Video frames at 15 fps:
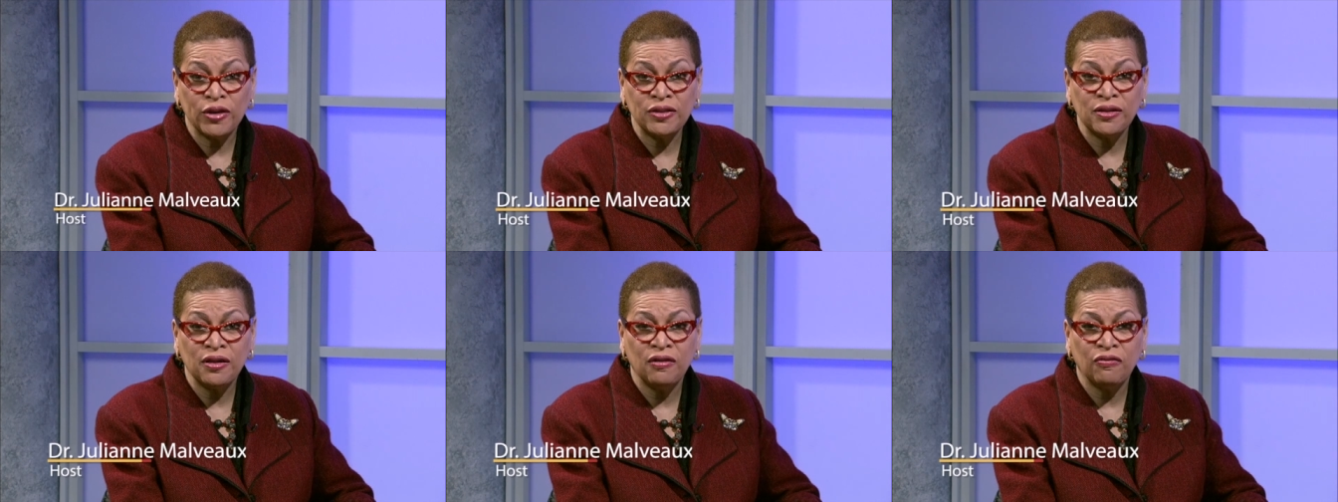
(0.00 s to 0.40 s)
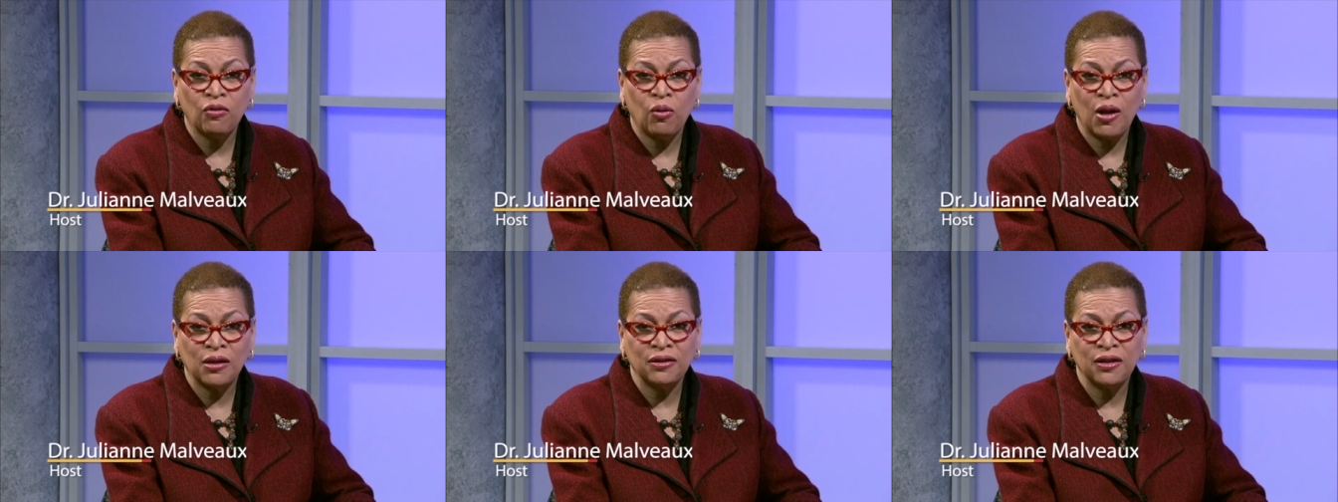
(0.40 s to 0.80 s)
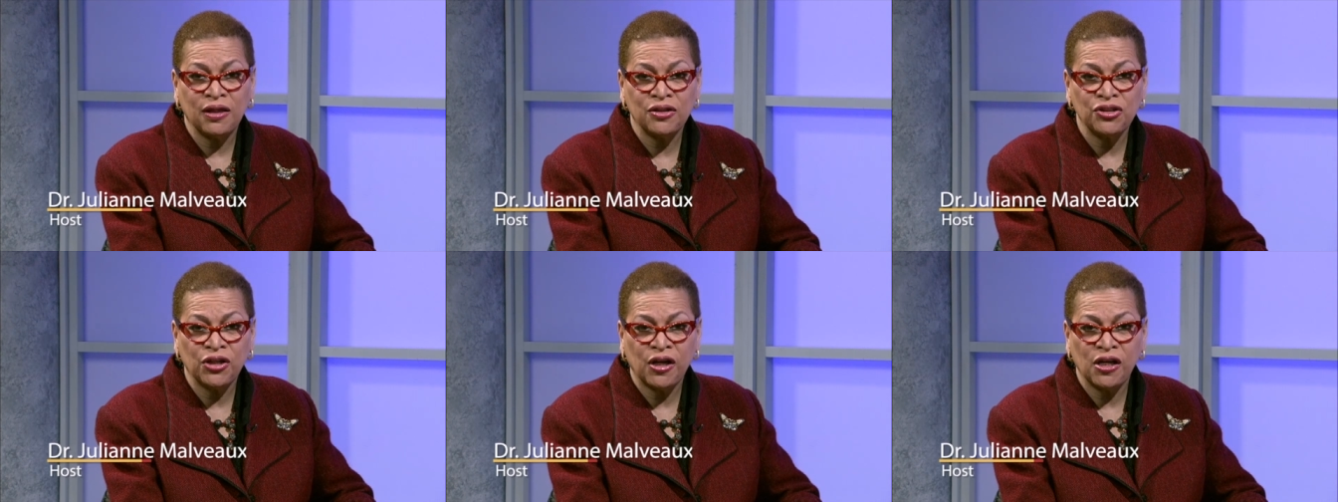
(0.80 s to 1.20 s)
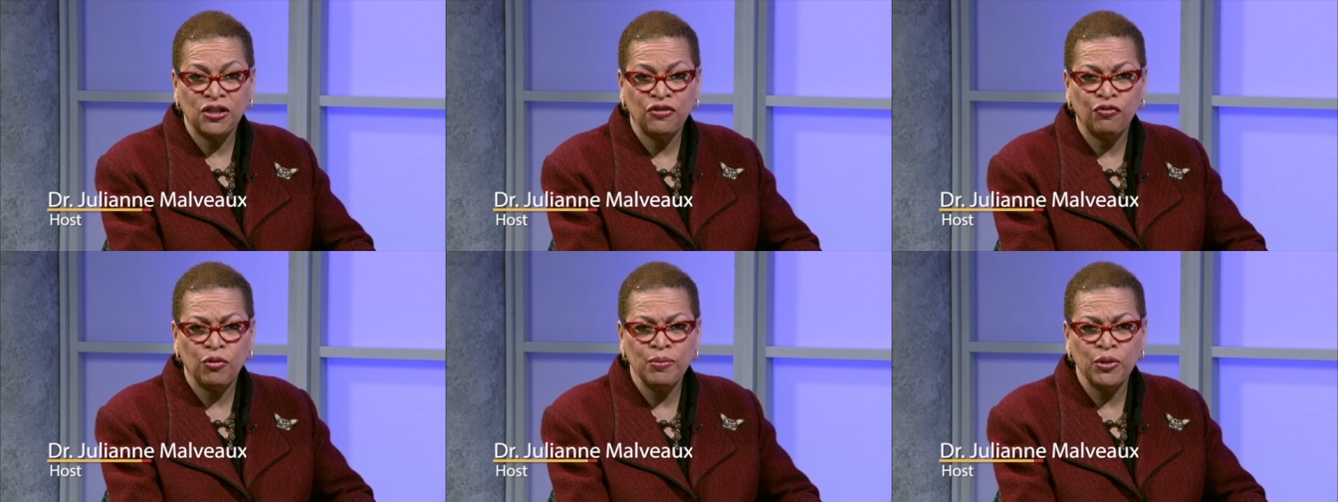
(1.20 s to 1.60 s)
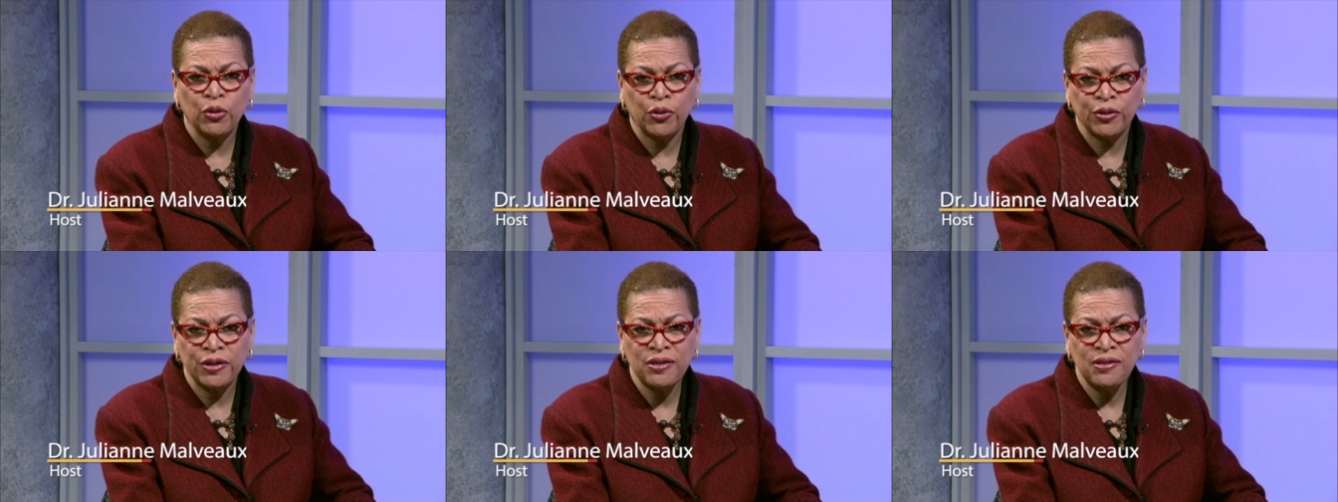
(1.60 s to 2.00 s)
president of Quality Education for
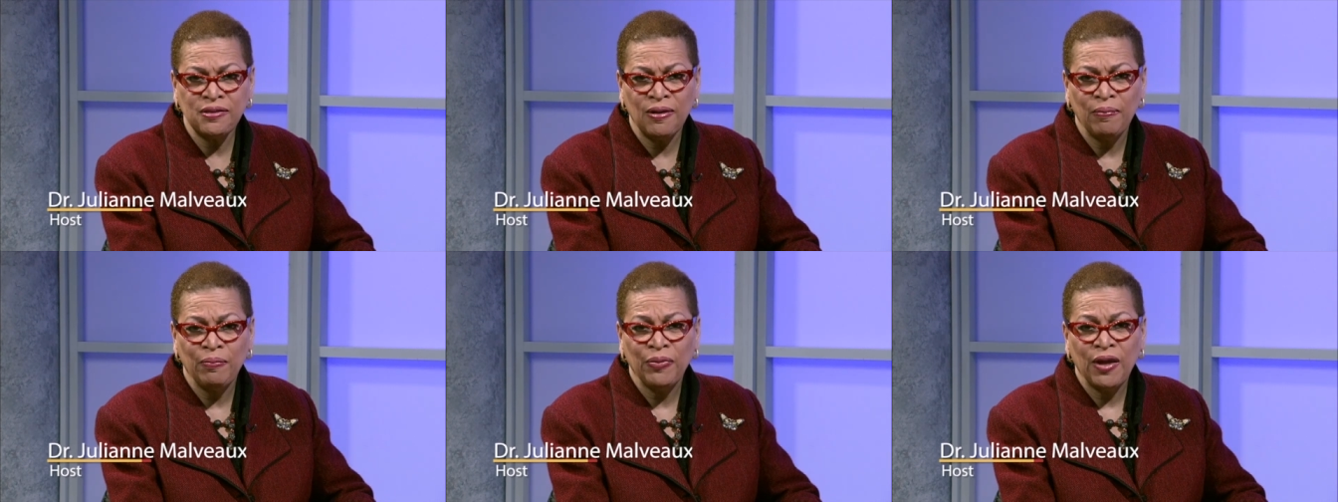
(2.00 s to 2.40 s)
Minorities,